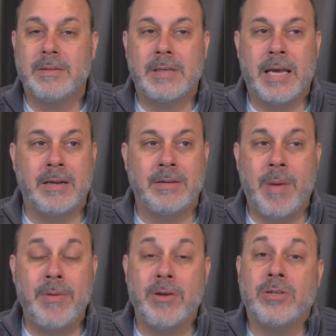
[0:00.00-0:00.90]
and
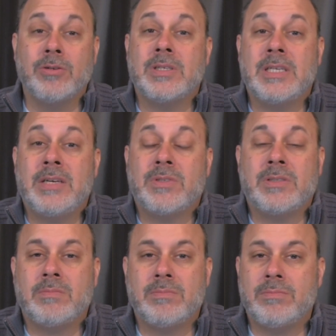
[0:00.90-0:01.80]
maybe you're new to
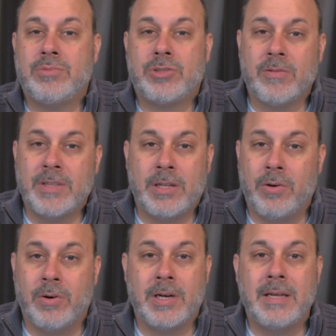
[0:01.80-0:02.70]
even serving the
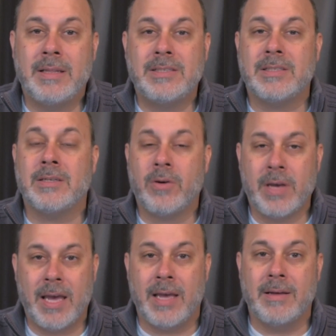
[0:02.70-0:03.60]
Lord. Listen,
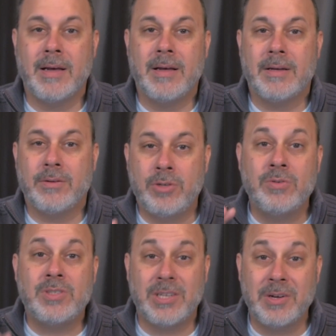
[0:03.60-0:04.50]
okay, you
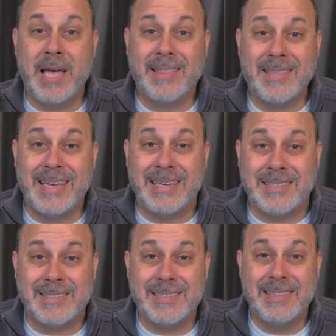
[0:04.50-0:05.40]
still got
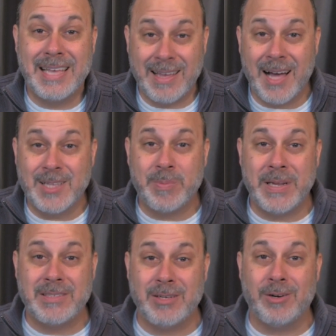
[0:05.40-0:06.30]
things that God's
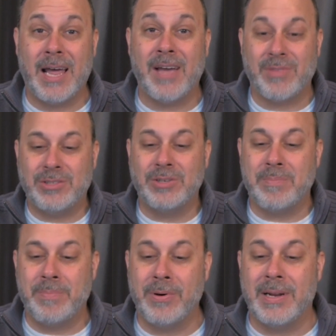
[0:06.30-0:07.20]
placed in your life that you
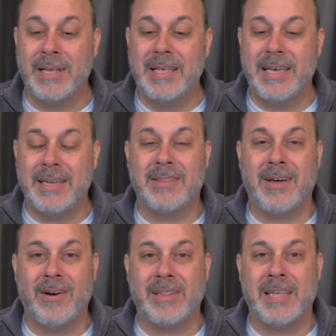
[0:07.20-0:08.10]
can put into the
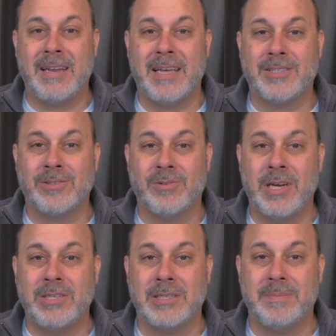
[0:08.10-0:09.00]
heart of that next
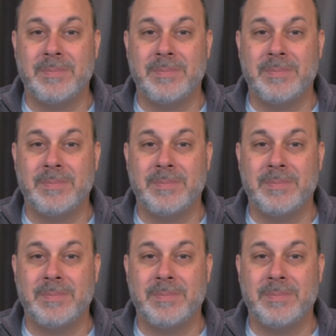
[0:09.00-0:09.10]
generation.